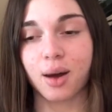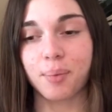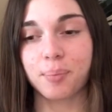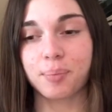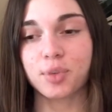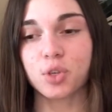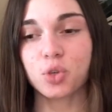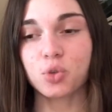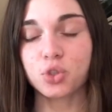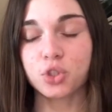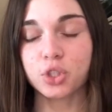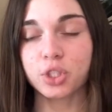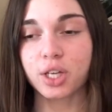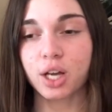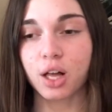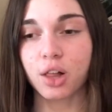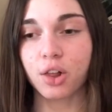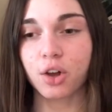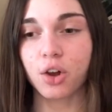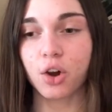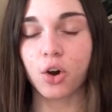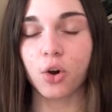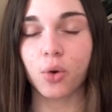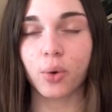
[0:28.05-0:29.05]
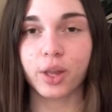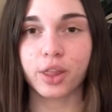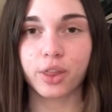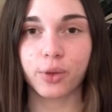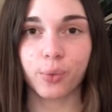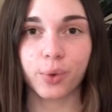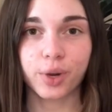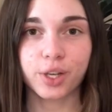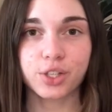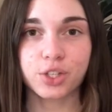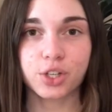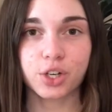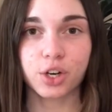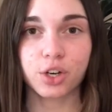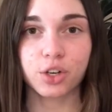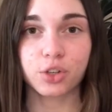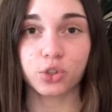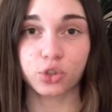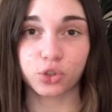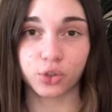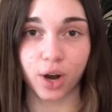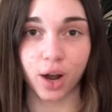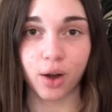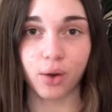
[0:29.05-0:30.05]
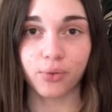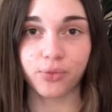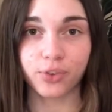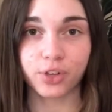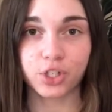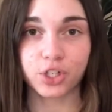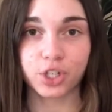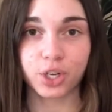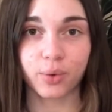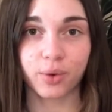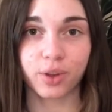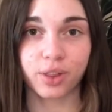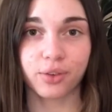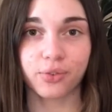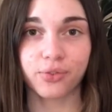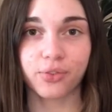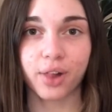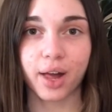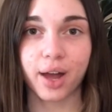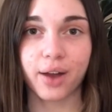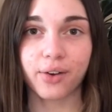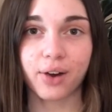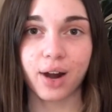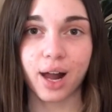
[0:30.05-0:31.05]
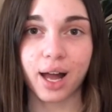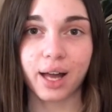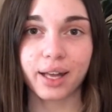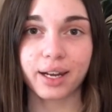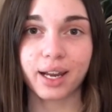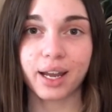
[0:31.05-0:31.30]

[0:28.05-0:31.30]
Usually I'll go in the winter trout fishing with a fly rod,